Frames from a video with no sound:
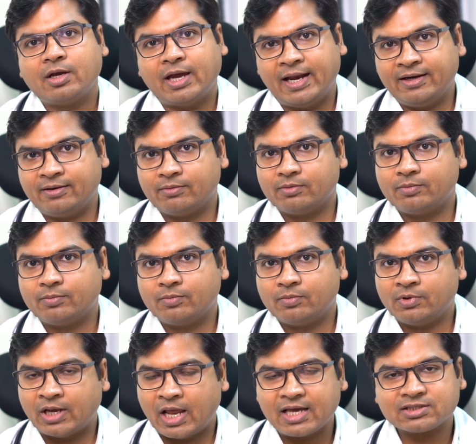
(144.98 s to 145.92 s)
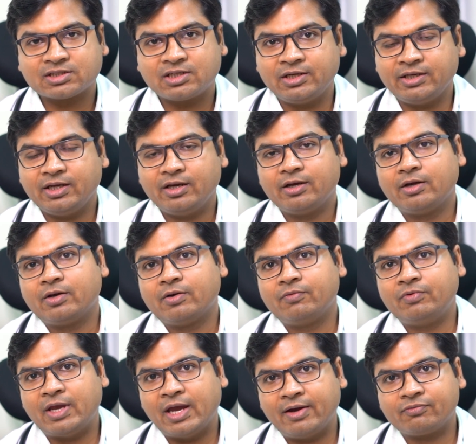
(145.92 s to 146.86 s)
And lastly,
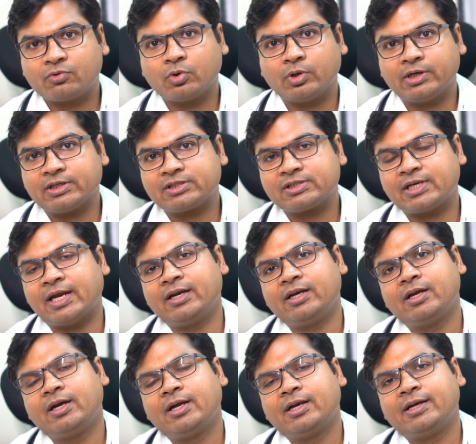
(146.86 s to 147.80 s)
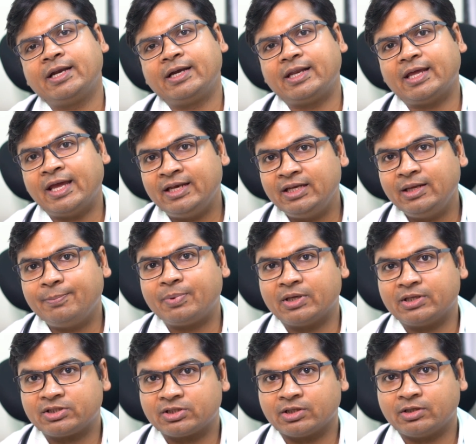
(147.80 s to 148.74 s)
we have to understand that any
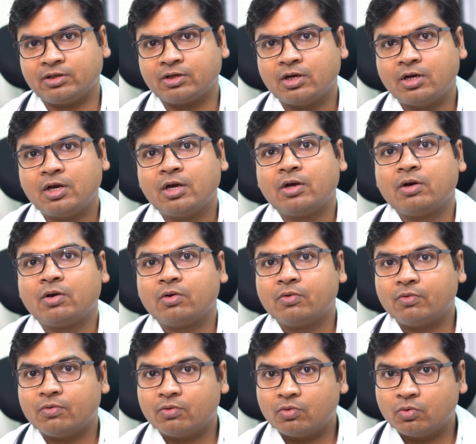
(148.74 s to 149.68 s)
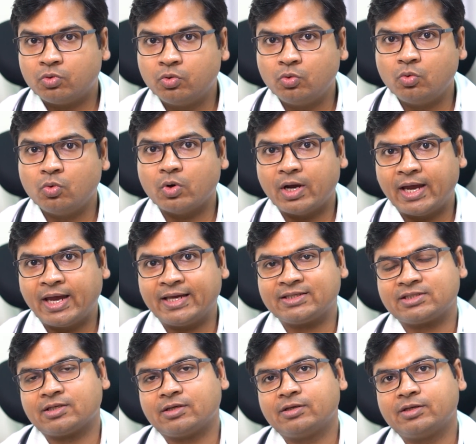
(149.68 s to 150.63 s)
patient who
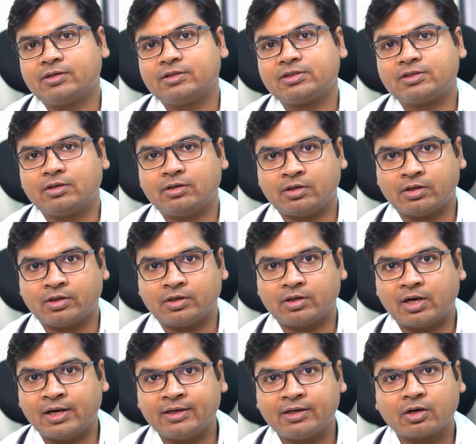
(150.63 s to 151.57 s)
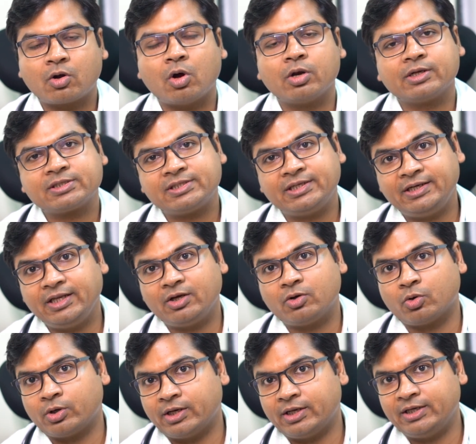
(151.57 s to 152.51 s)
has uh, undergone a CT
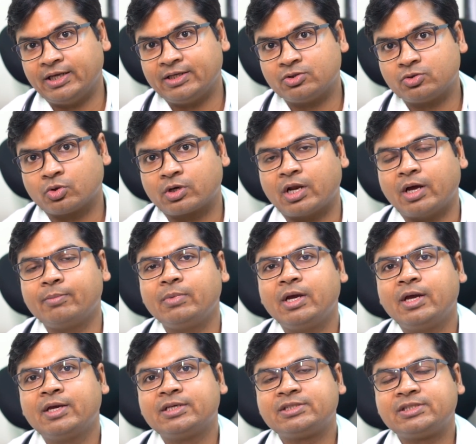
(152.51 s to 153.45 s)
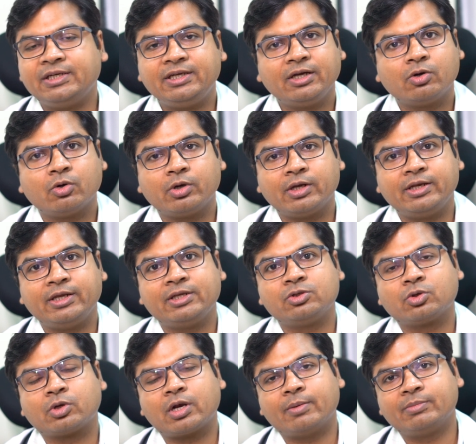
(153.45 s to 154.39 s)
coronary angiogram. CT coronary
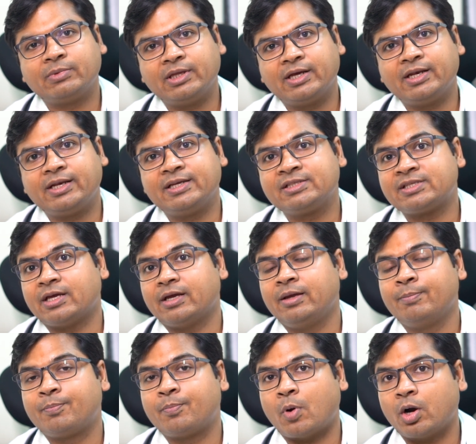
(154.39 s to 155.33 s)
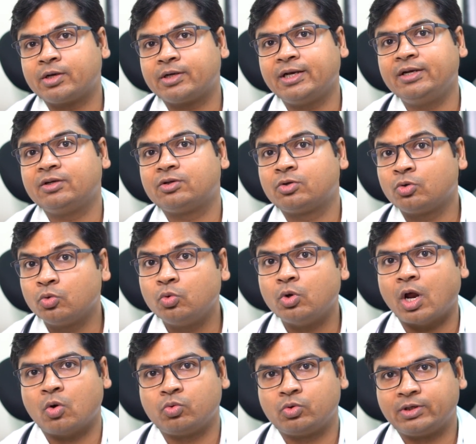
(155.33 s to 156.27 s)
angiogram there is an important
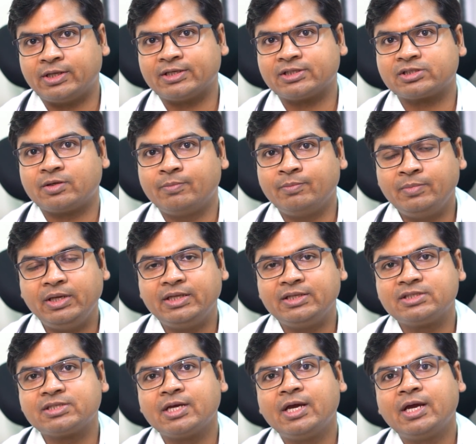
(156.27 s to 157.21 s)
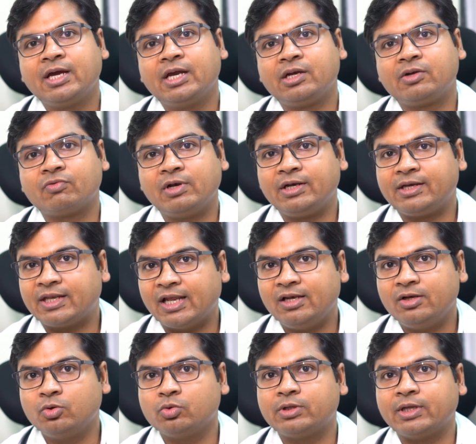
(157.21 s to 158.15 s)
rule out test. Means it will tell
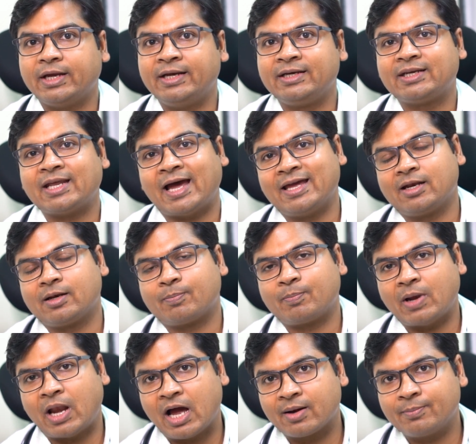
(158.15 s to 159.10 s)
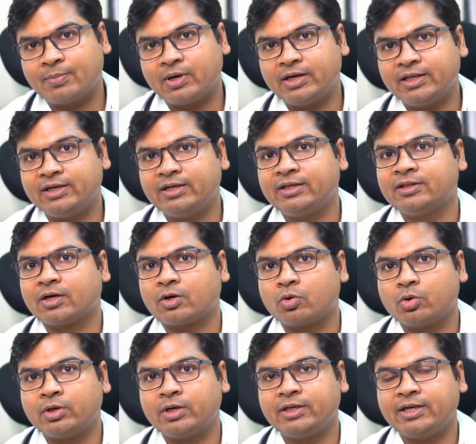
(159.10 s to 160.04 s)
you the entire plaque burden in the
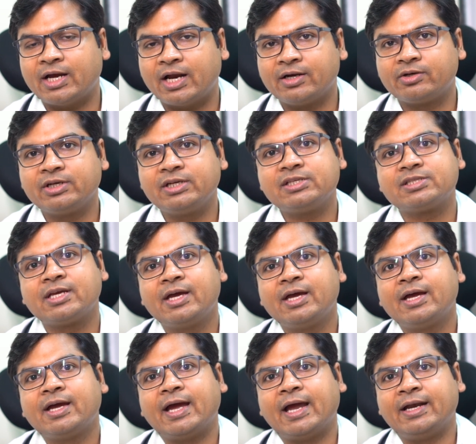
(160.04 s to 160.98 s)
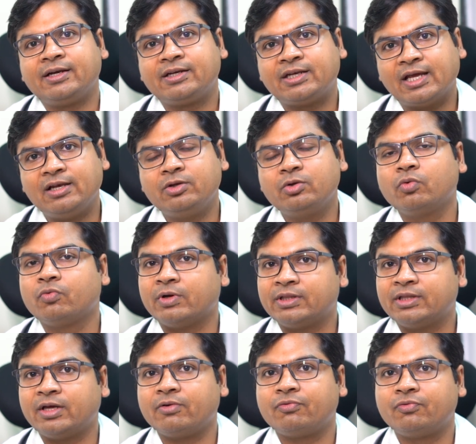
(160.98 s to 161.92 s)
coronary arteries and tell you
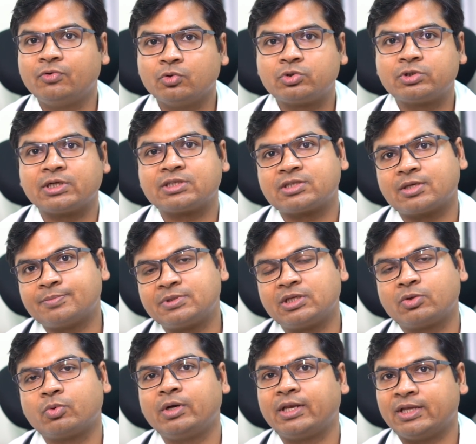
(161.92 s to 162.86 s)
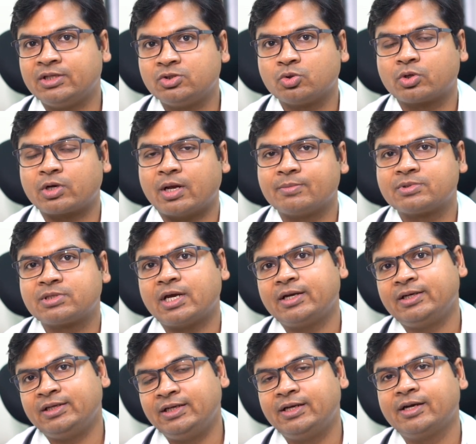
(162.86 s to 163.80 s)
whether future subsequent angiograms
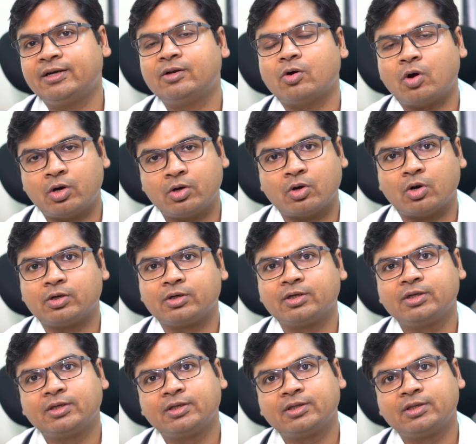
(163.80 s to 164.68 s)
are needed or not.